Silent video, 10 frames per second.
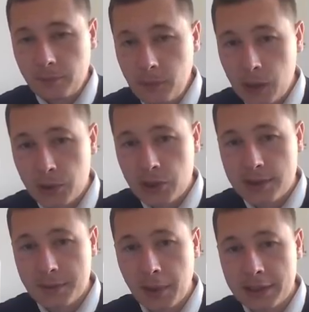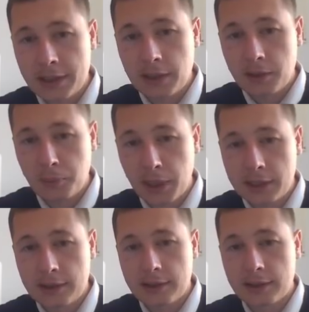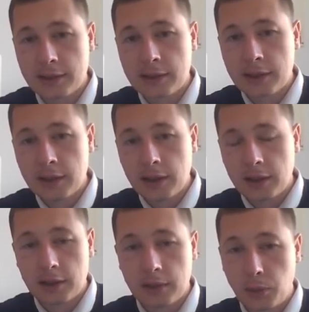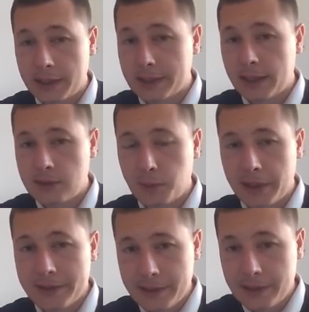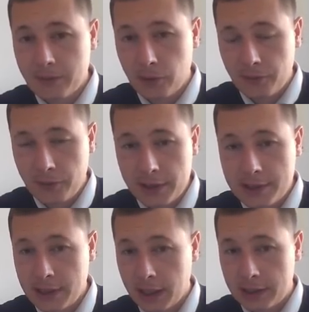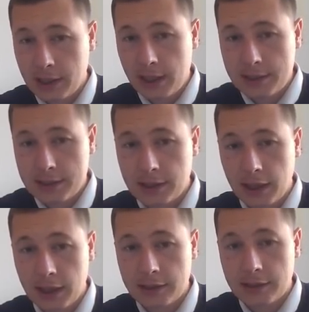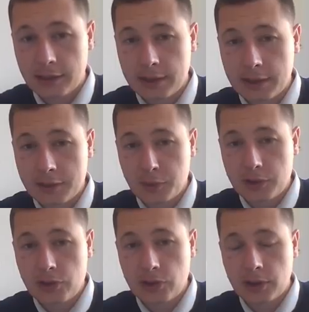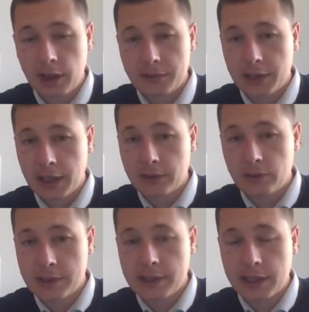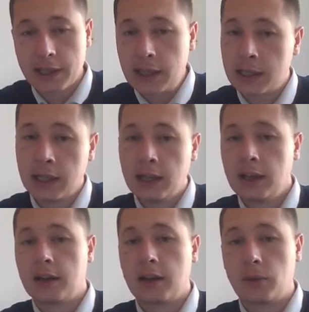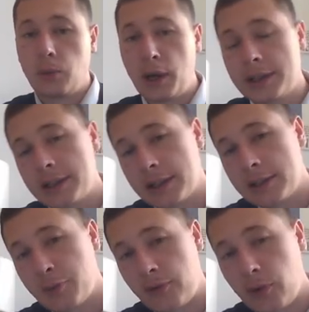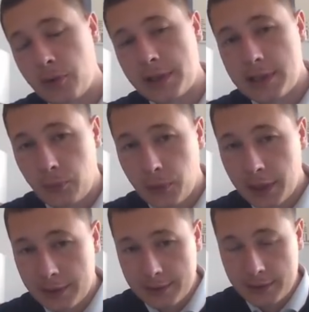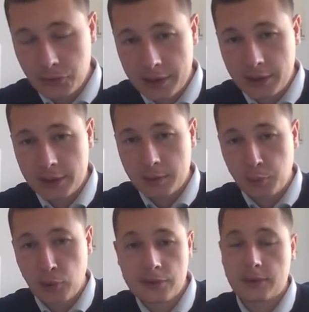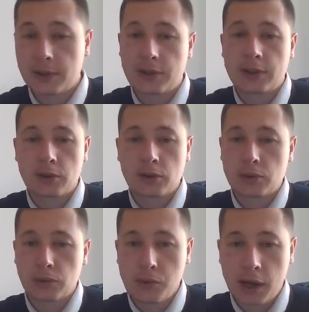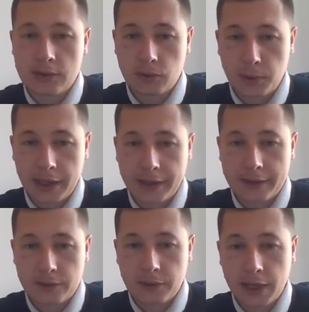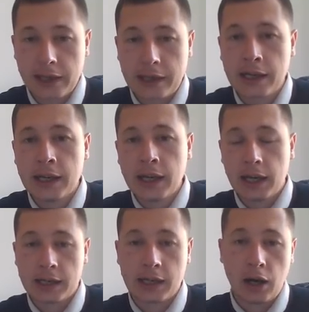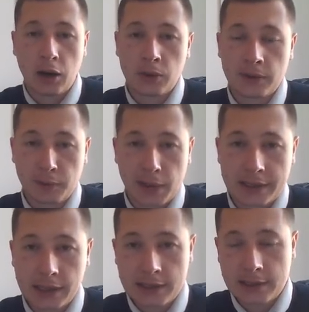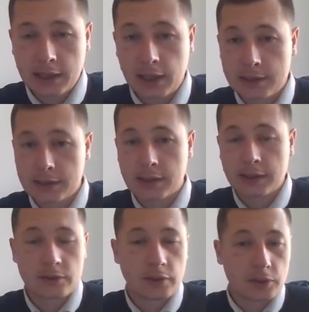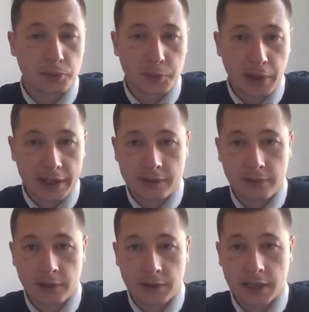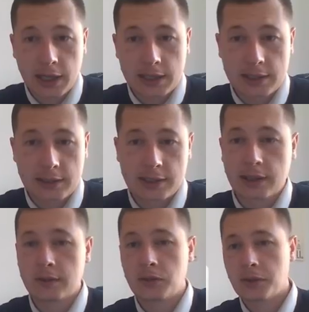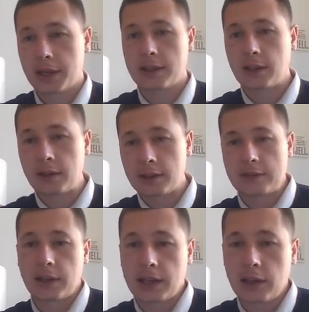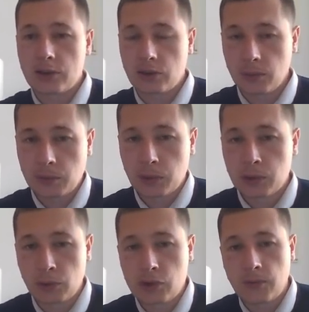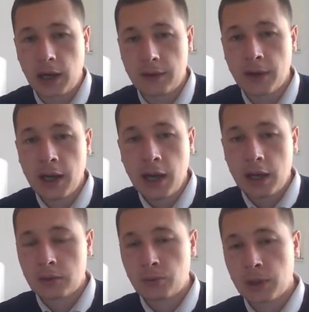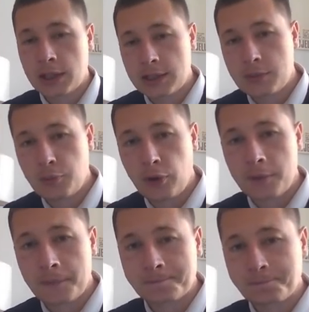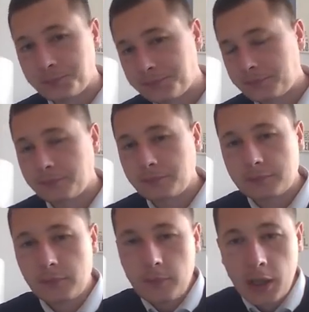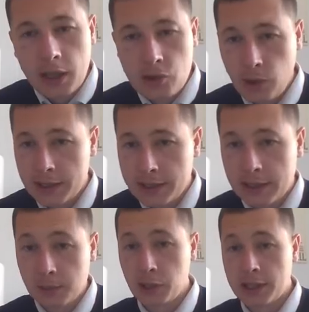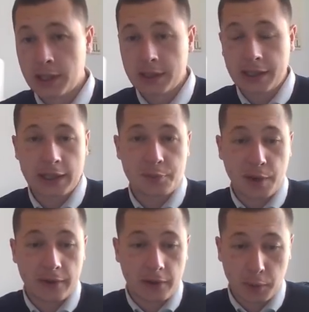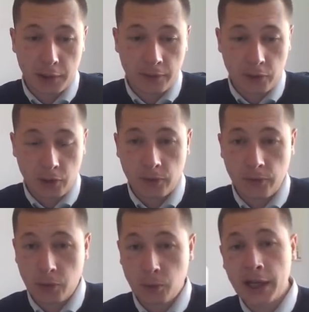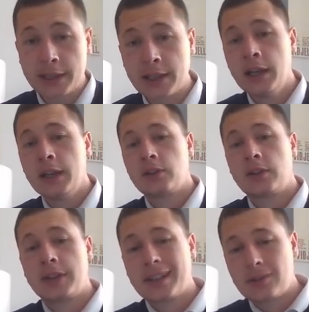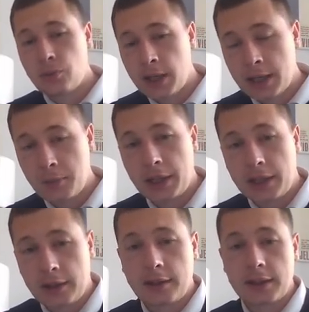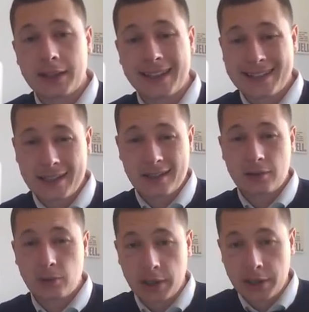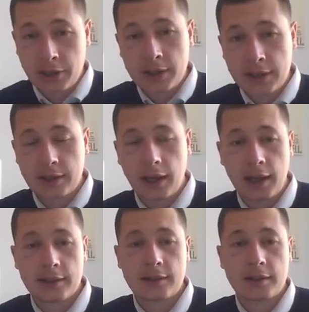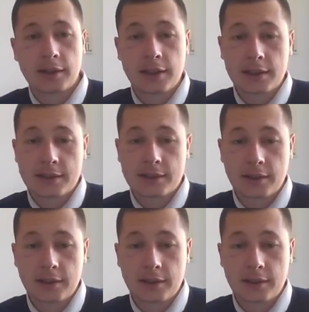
which is symmetrical, but white gets to play c4 first and castle, and in this position after knight to c3, white is provoking some weaknesses, threatening the pawn, threatening rook to e1, so black has to take. And now if black doesn't castle, he's going to be passive. If he castles, then you get in this variation with queen to h5 and winning this pawn. So I think the modern attack is preferable for white. Not that it's winning, but it's easy to learn it, and it's